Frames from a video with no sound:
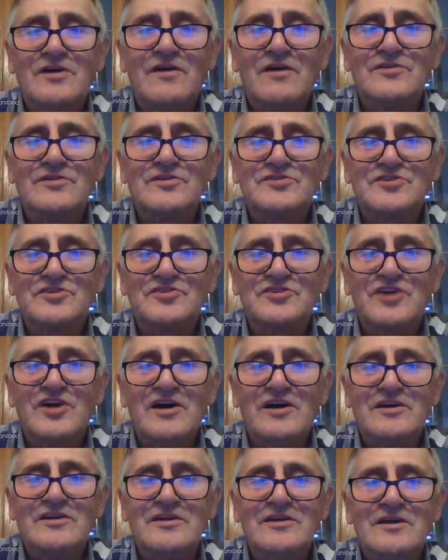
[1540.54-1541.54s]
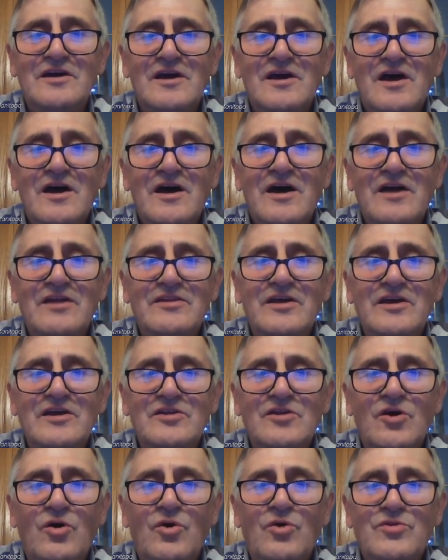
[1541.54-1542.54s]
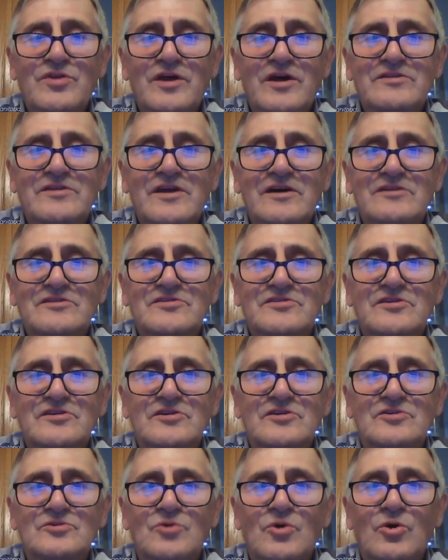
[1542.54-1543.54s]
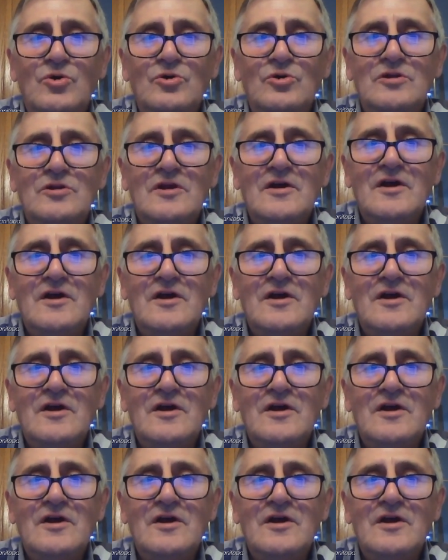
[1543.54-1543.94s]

of the society, and they know that that's their role.